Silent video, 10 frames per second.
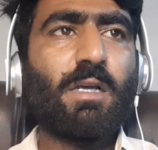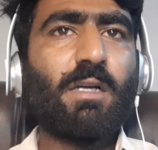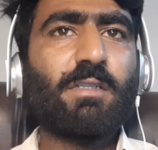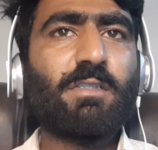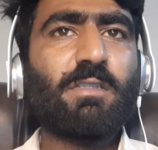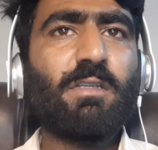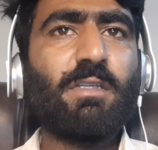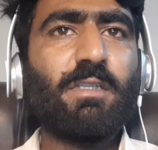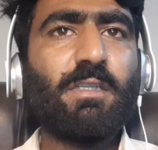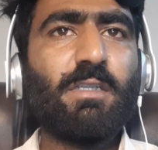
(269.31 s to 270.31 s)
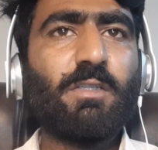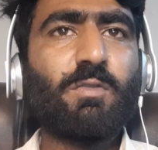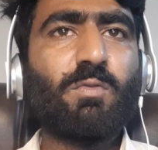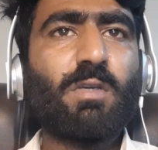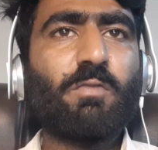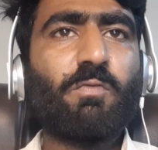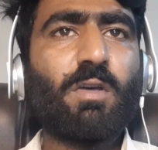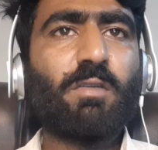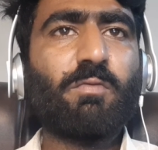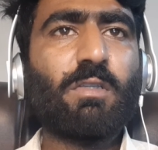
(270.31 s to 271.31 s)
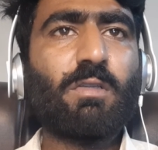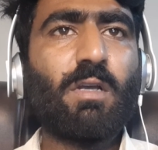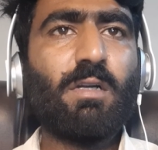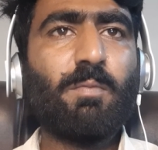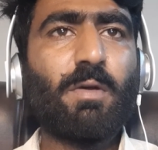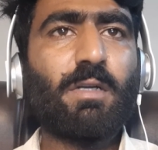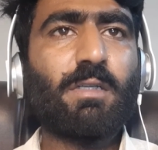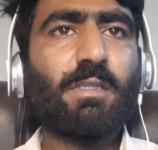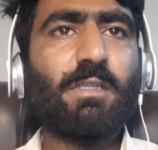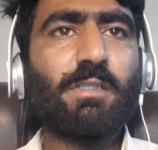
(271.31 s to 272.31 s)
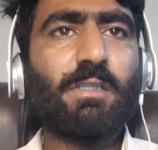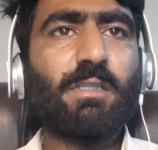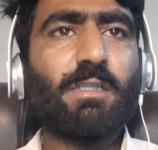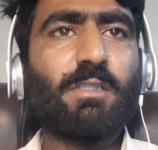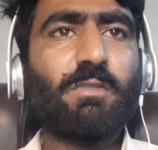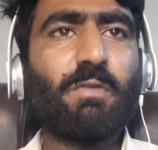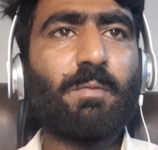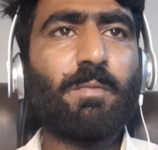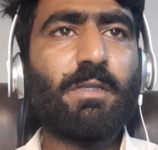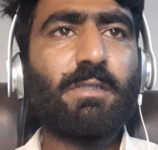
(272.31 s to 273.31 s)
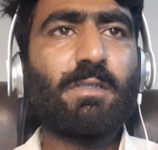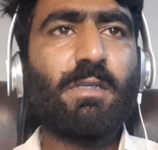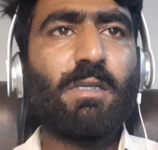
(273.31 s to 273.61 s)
Additionally, you can work with third-party integrated development